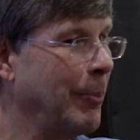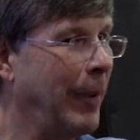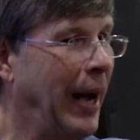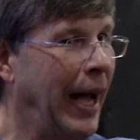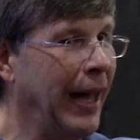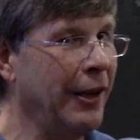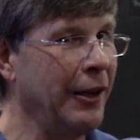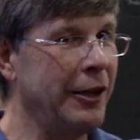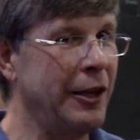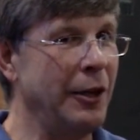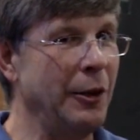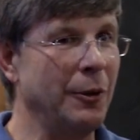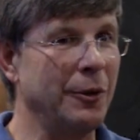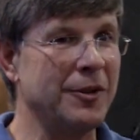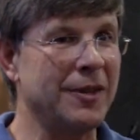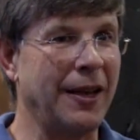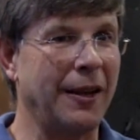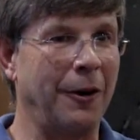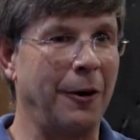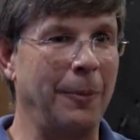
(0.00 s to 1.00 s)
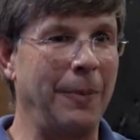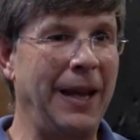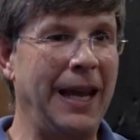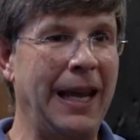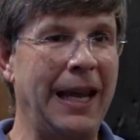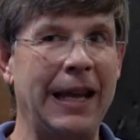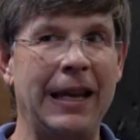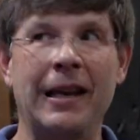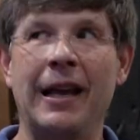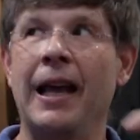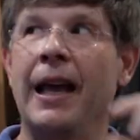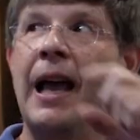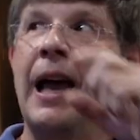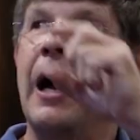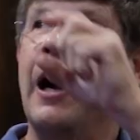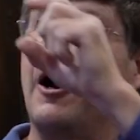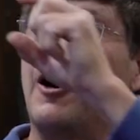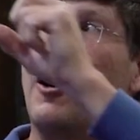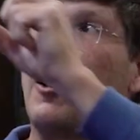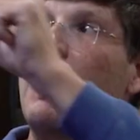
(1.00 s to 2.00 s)
molecules that are made
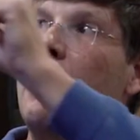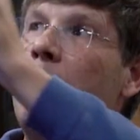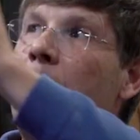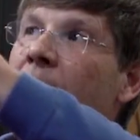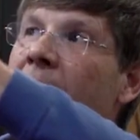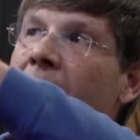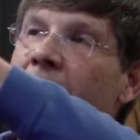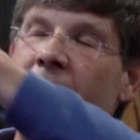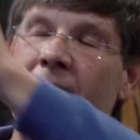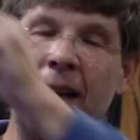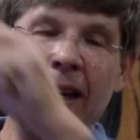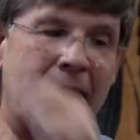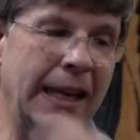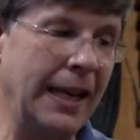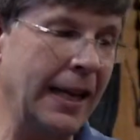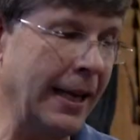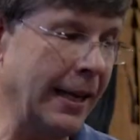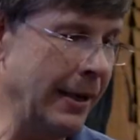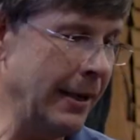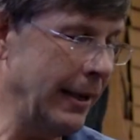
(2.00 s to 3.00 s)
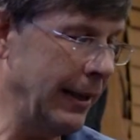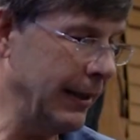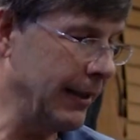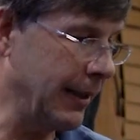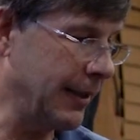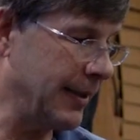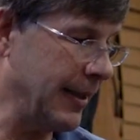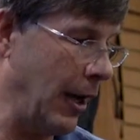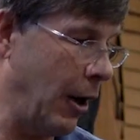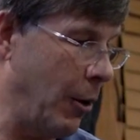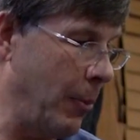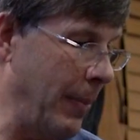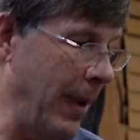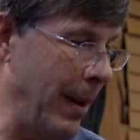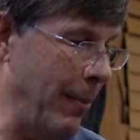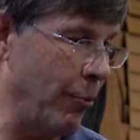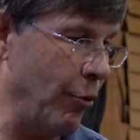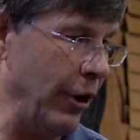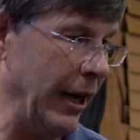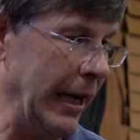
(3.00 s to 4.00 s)
are embedded in the cell
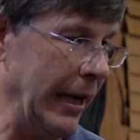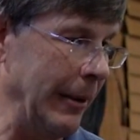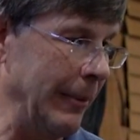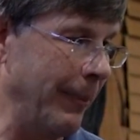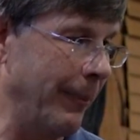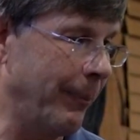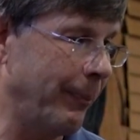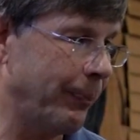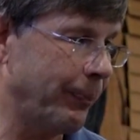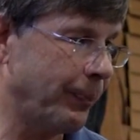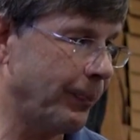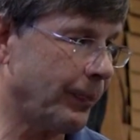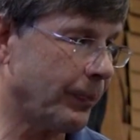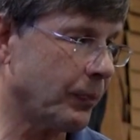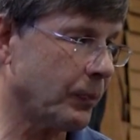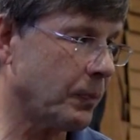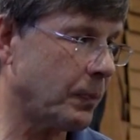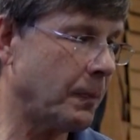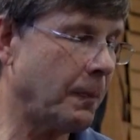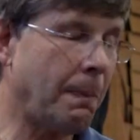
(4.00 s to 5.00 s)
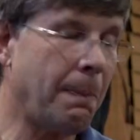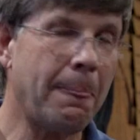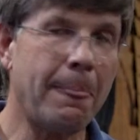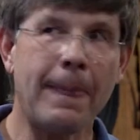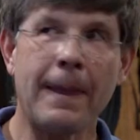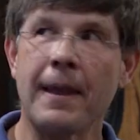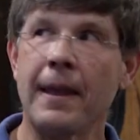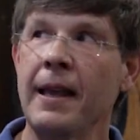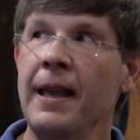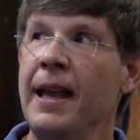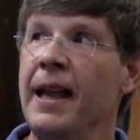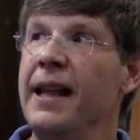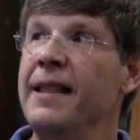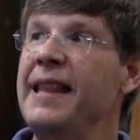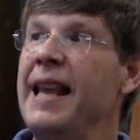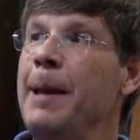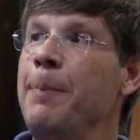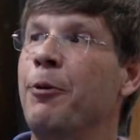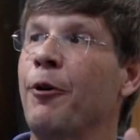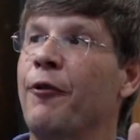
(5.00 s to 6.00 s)
membrane.
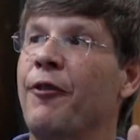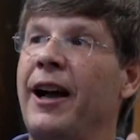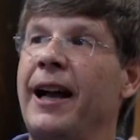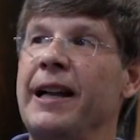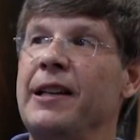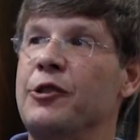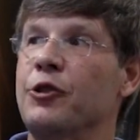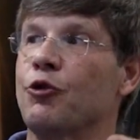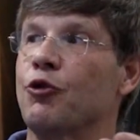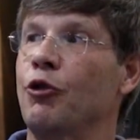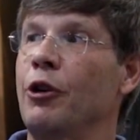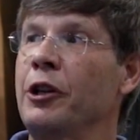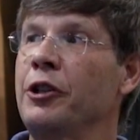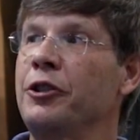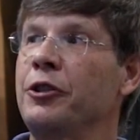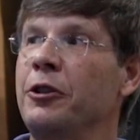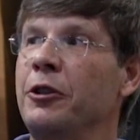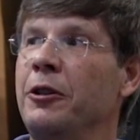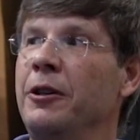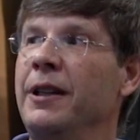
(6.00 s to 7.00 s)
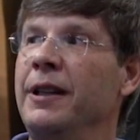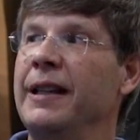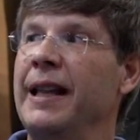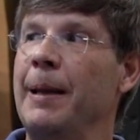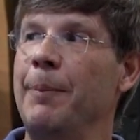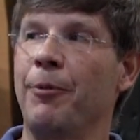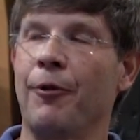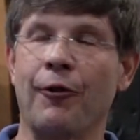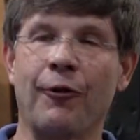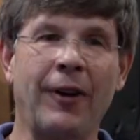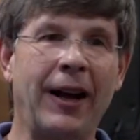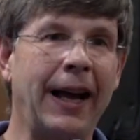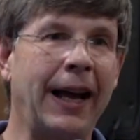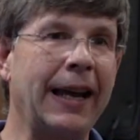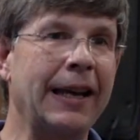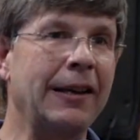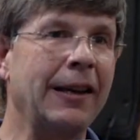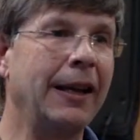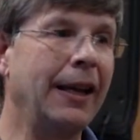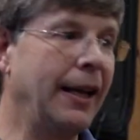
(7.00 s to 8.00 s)
They provide structure, they
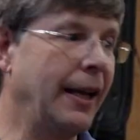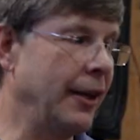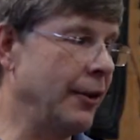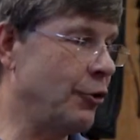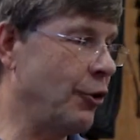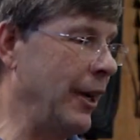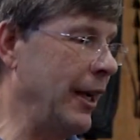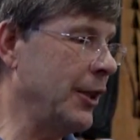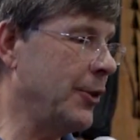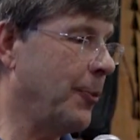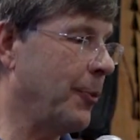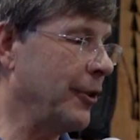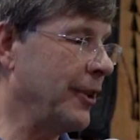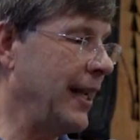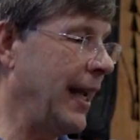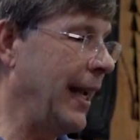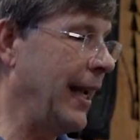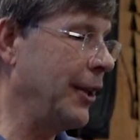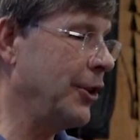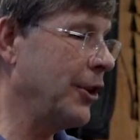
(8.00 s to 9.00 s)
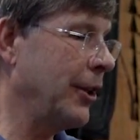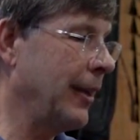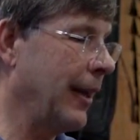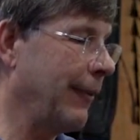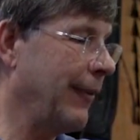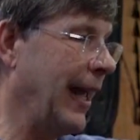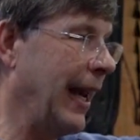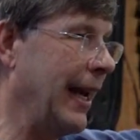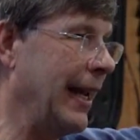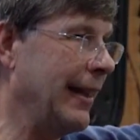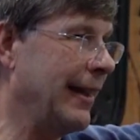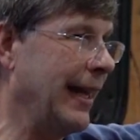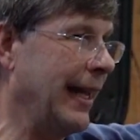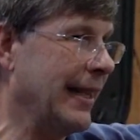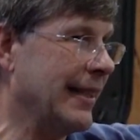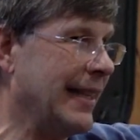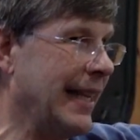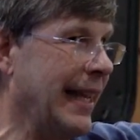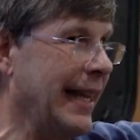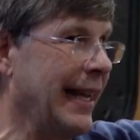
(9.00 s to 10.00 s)
provide transportation of getting
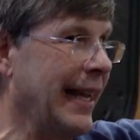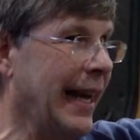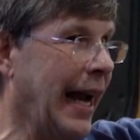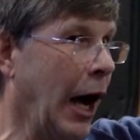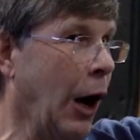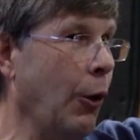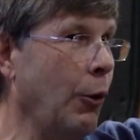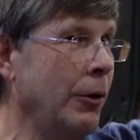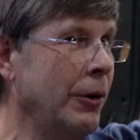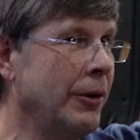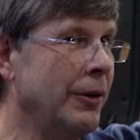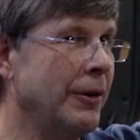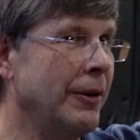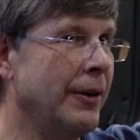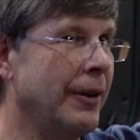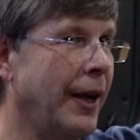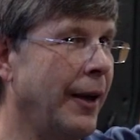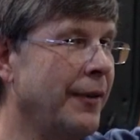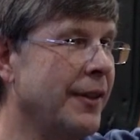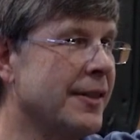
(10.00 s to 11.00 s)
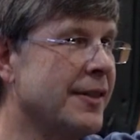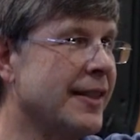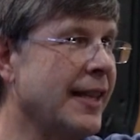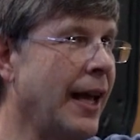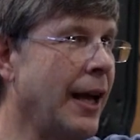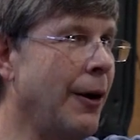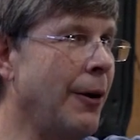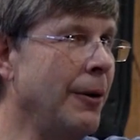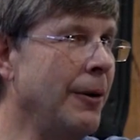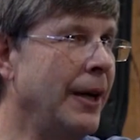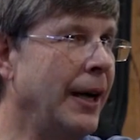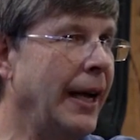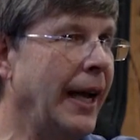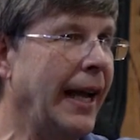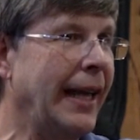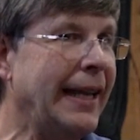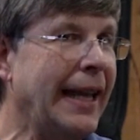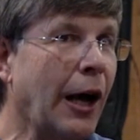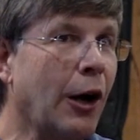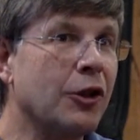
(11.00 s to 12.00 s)
things in and out of the cell,
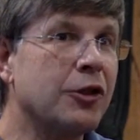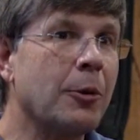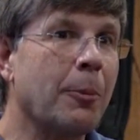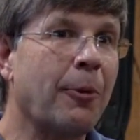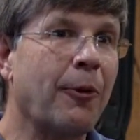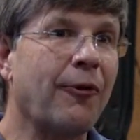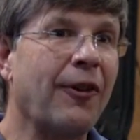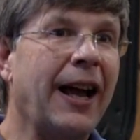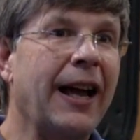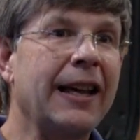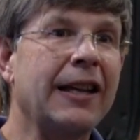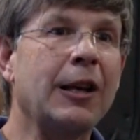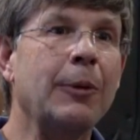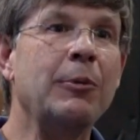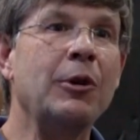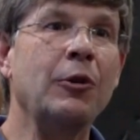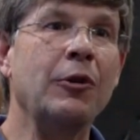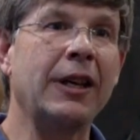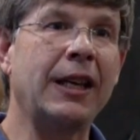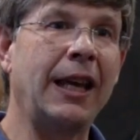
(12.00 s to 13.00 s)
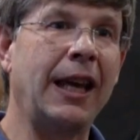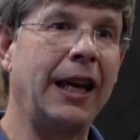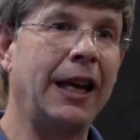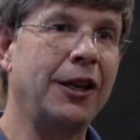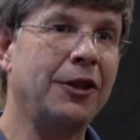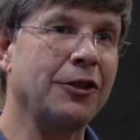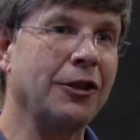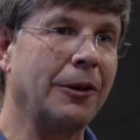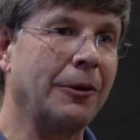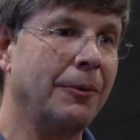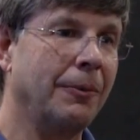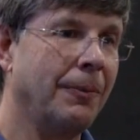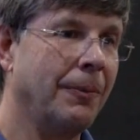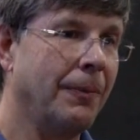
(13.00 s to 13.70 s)
and they also provide communication.